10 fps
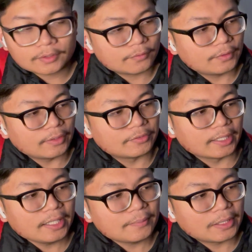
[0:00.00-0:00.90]
we have the
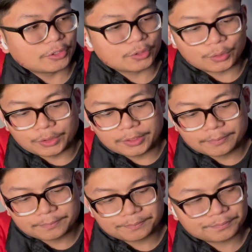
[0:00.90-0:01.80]
A minor chord,
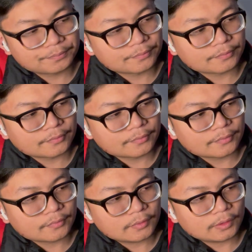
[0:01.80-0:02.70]

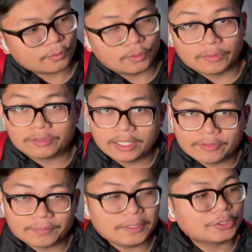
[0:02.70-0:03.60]
we have the
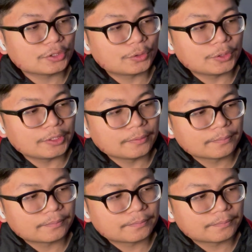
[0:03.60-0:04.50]
F major chord,
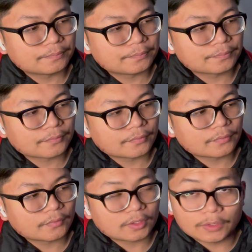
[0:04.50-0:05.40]

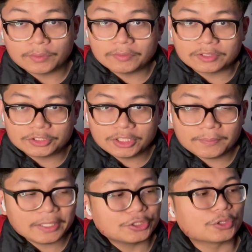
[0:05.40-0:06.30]
then we have the G
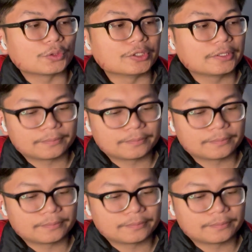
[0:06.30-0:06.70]
major chord.